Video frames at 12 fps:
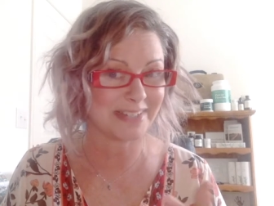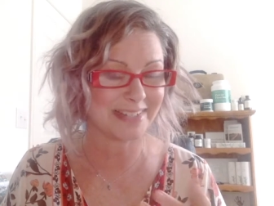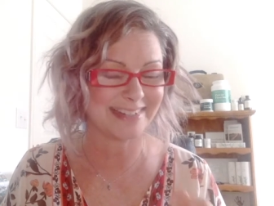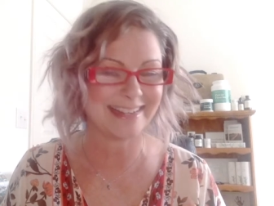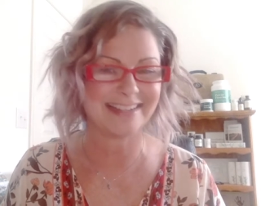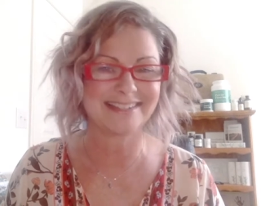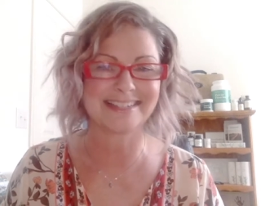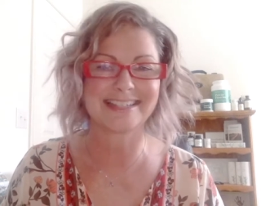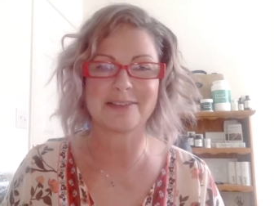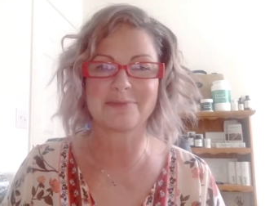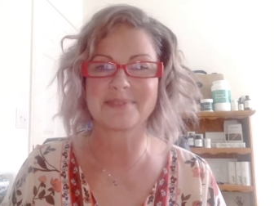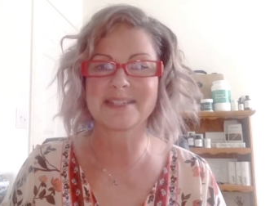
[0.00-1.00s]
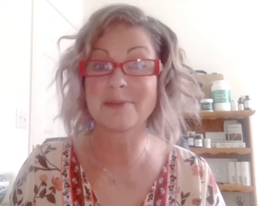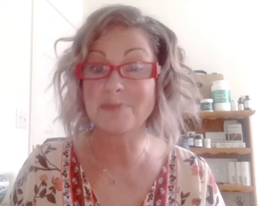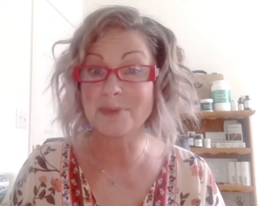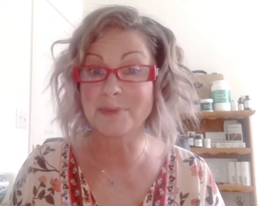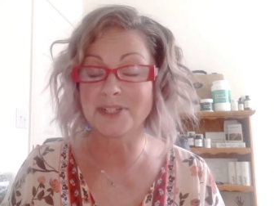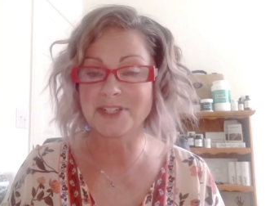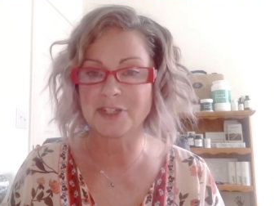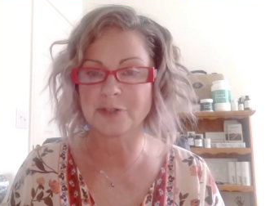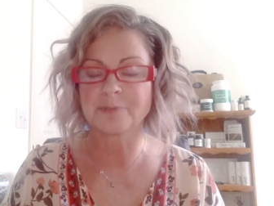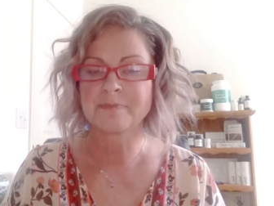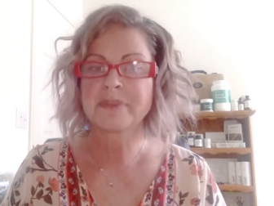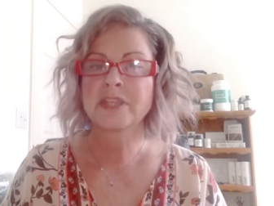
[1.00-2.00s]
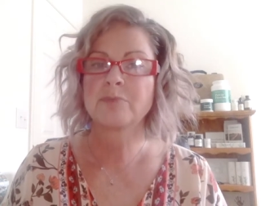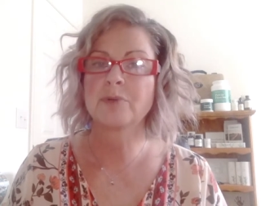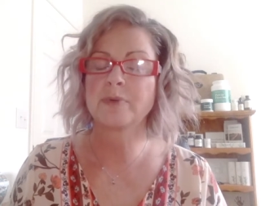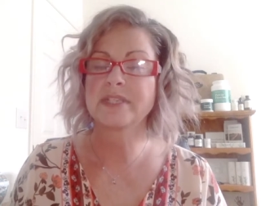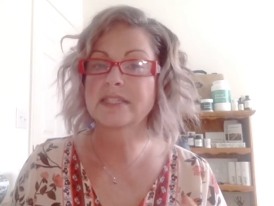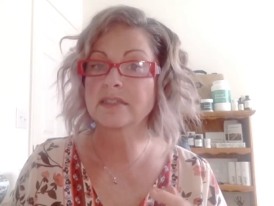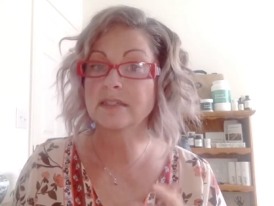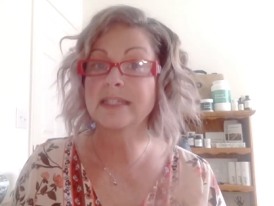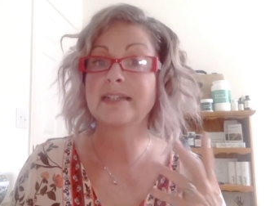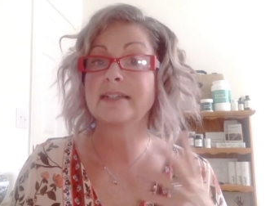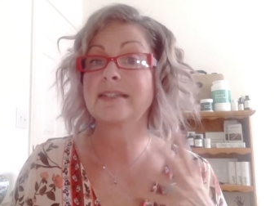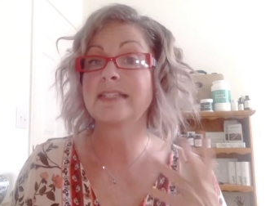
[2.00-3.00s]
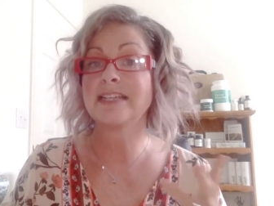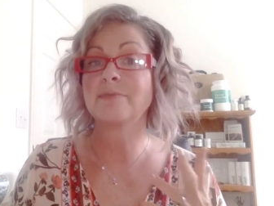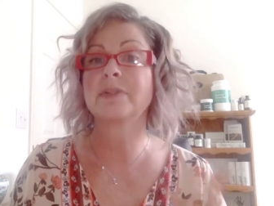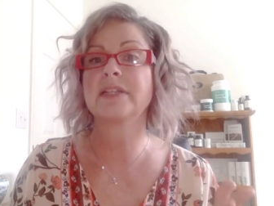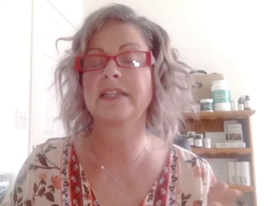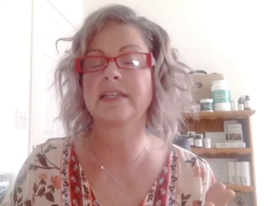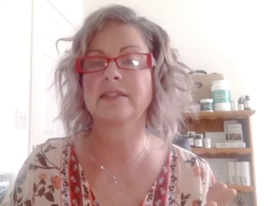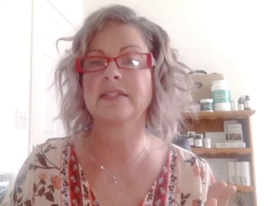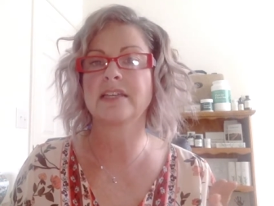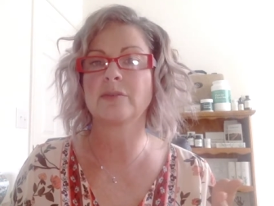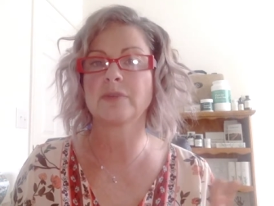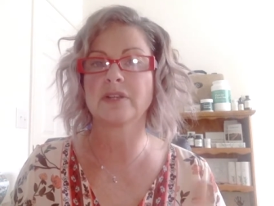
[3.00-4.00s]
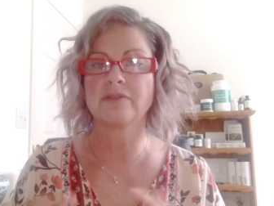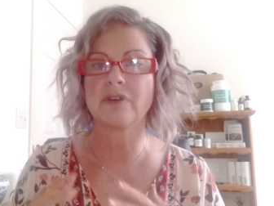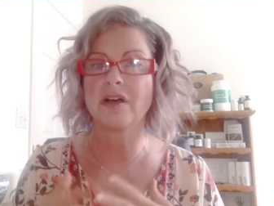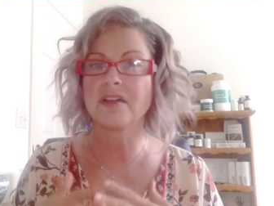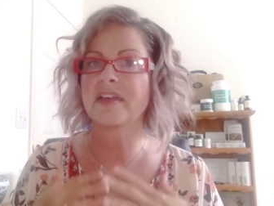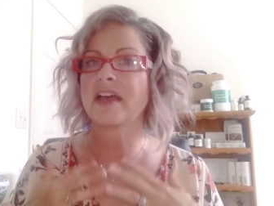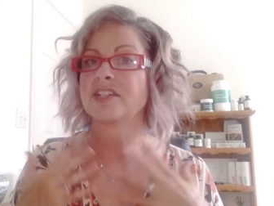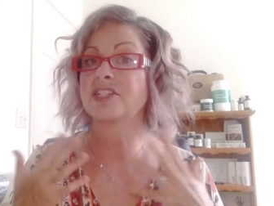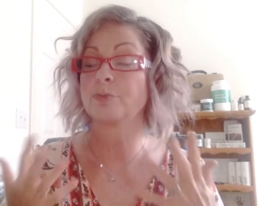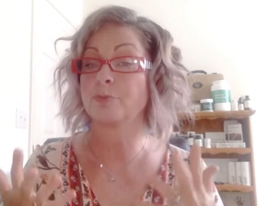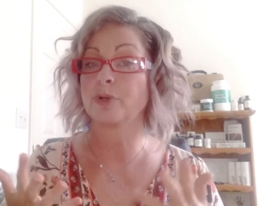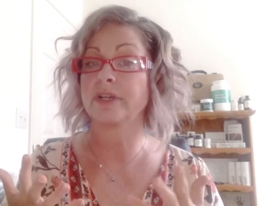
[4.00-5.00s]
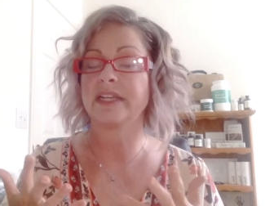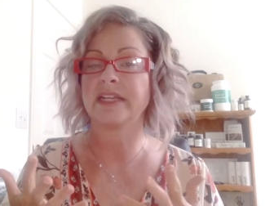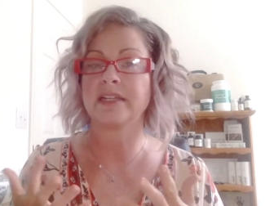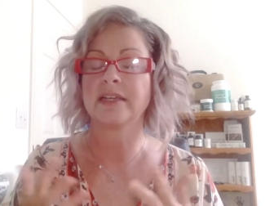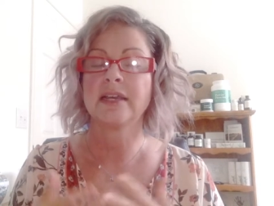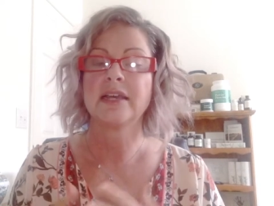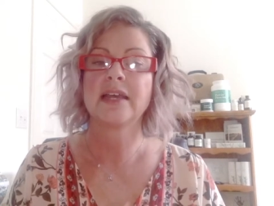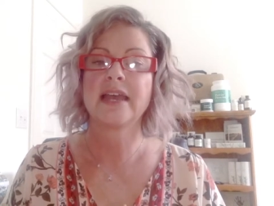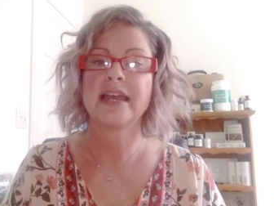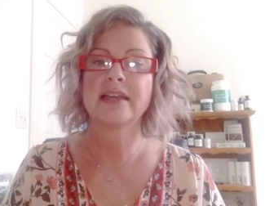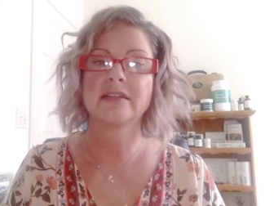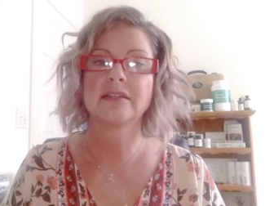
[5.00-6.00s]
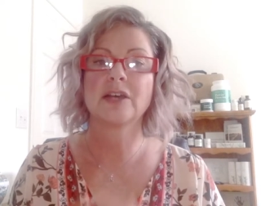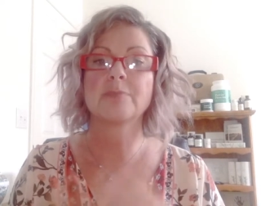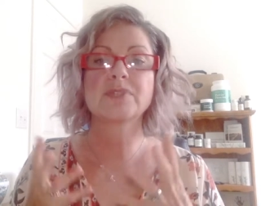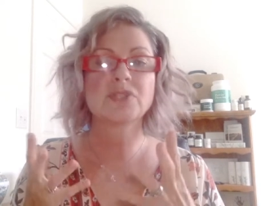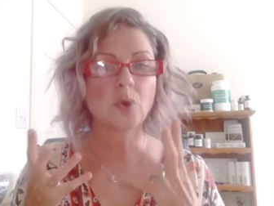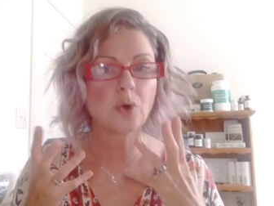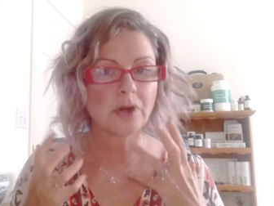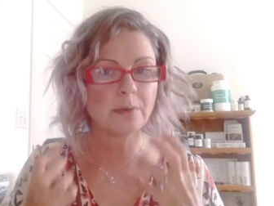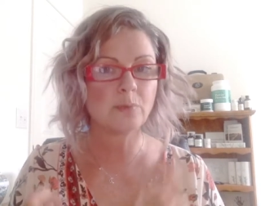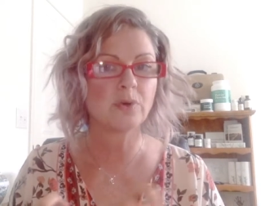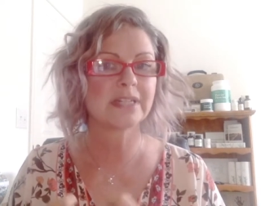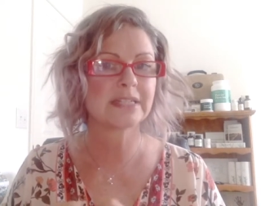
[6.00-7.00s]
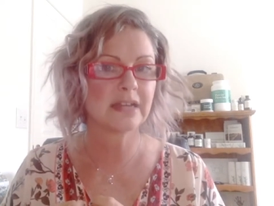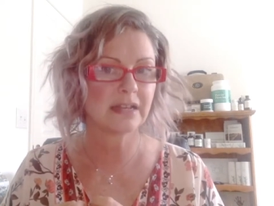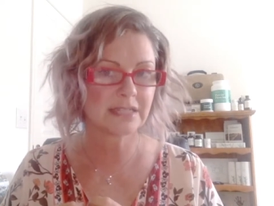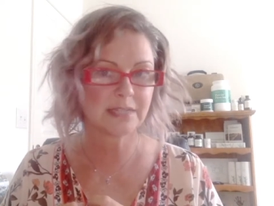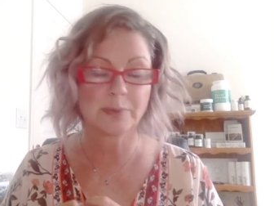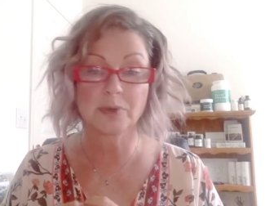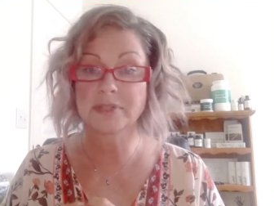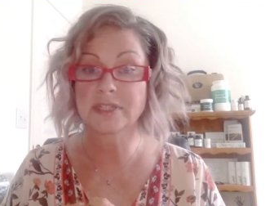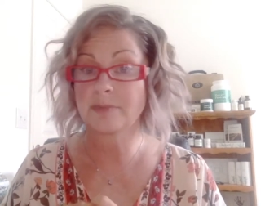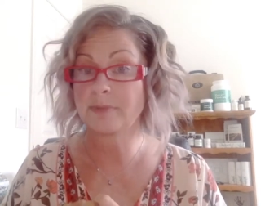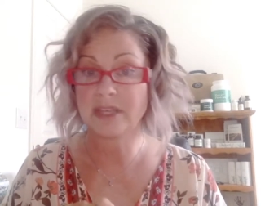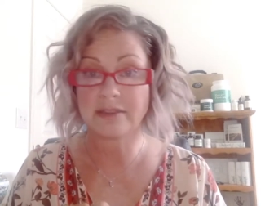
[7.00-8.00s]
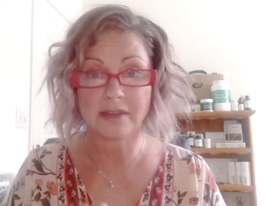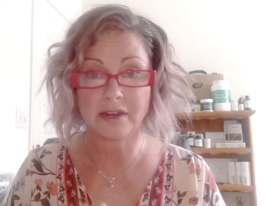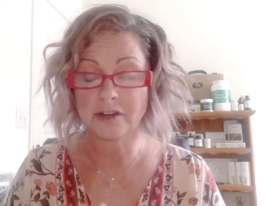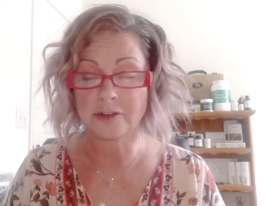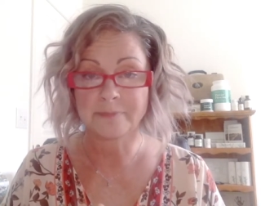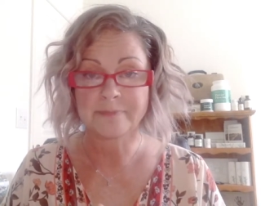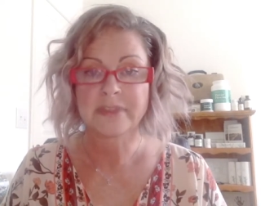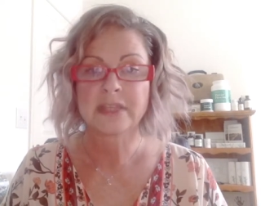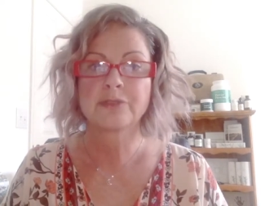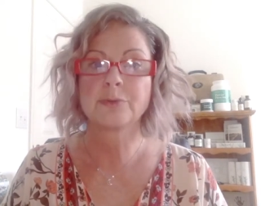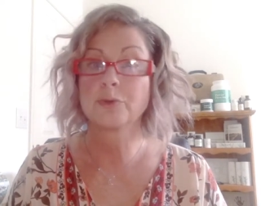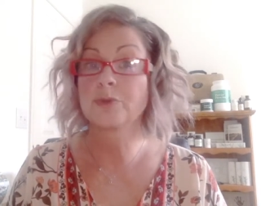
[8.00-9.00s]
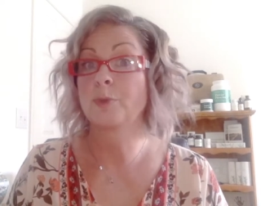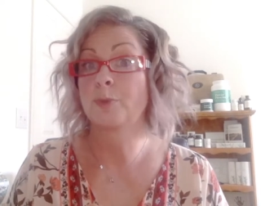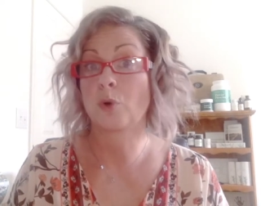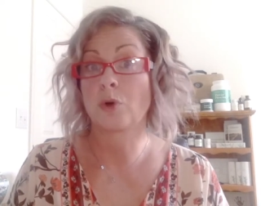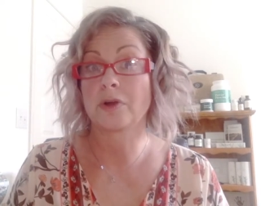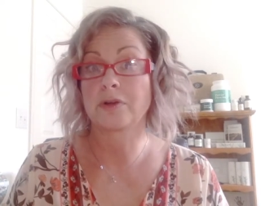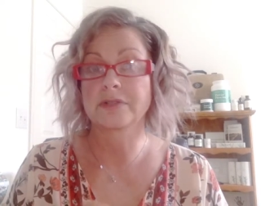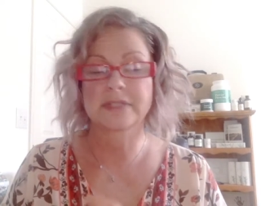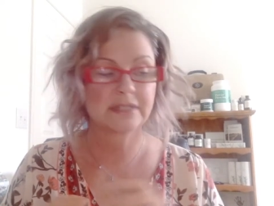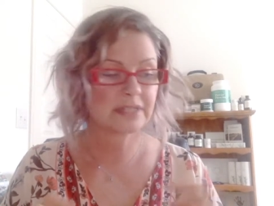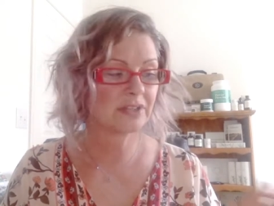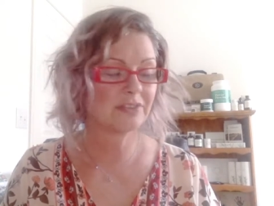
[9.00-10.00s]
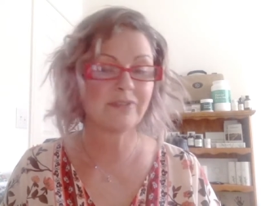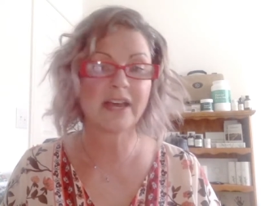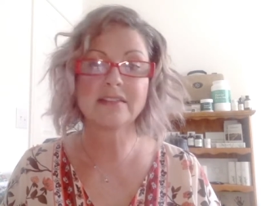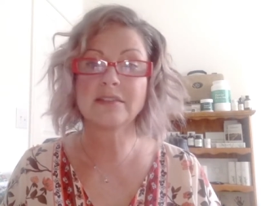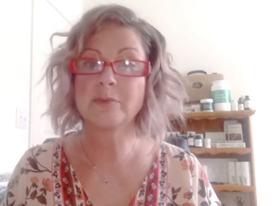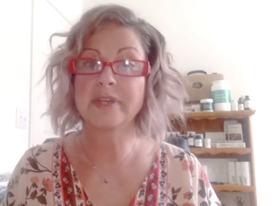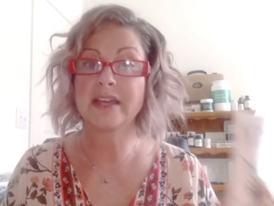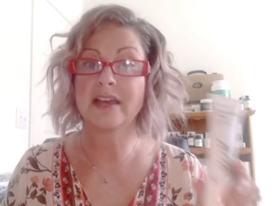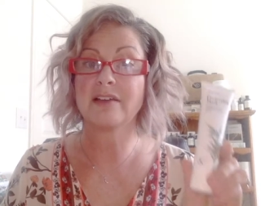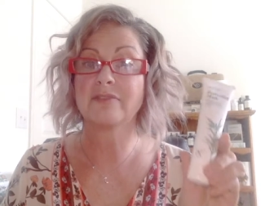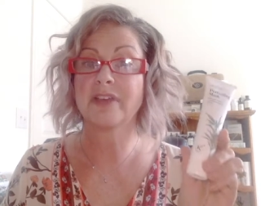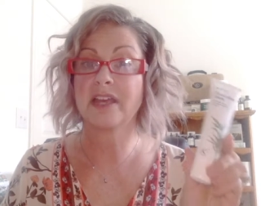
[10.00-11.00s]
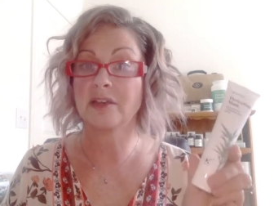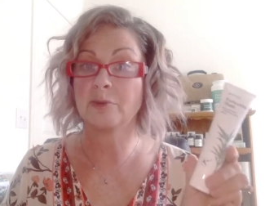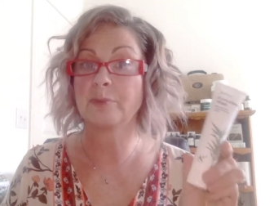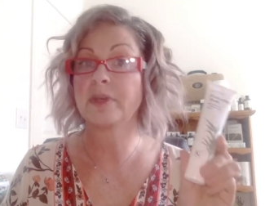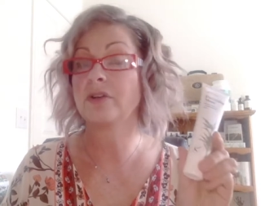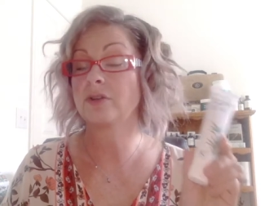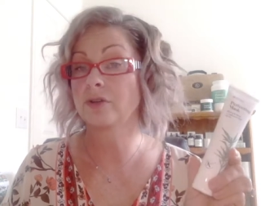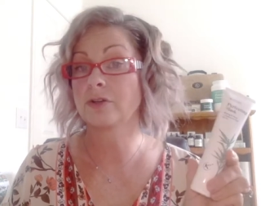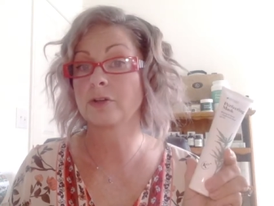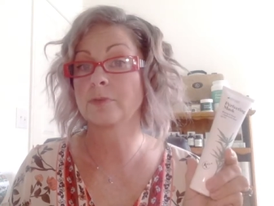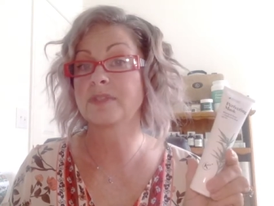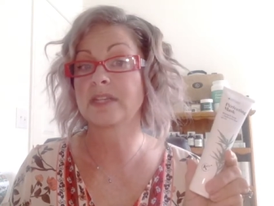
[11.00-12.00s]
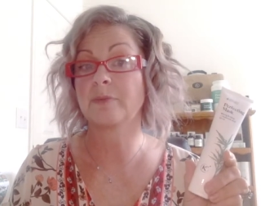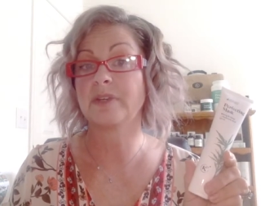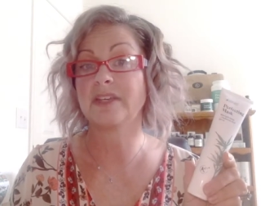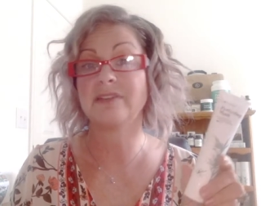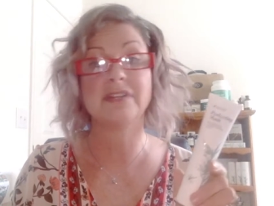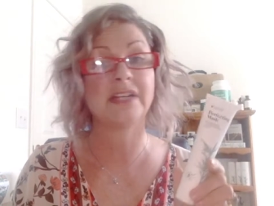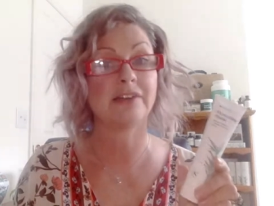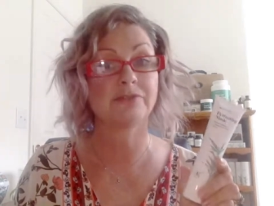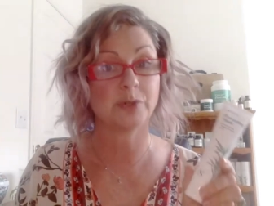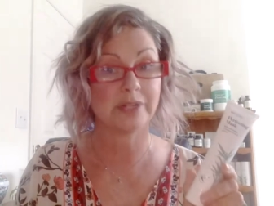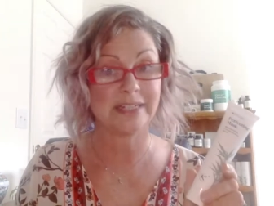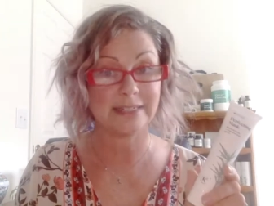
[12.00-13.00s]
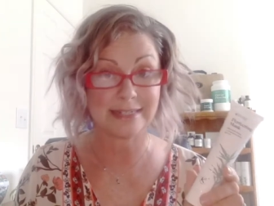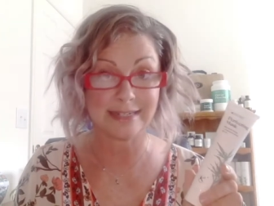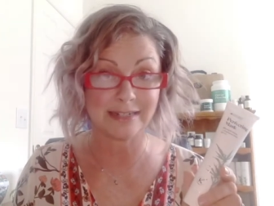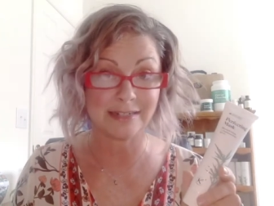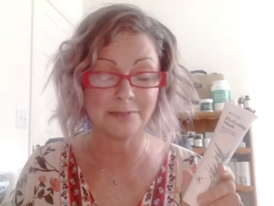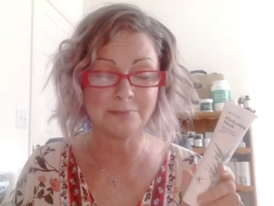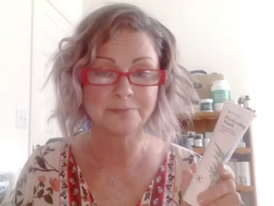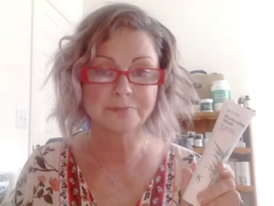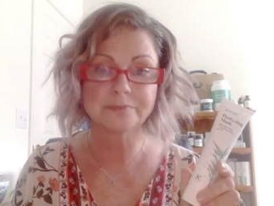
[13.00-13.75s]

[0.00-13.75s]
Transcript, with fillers: it as um, some people do, but we still need a deep clean to get rid of all that debris and absorb what's not supposed to be there through the pores. So the fact that we have hemp and herbs and we even have green tea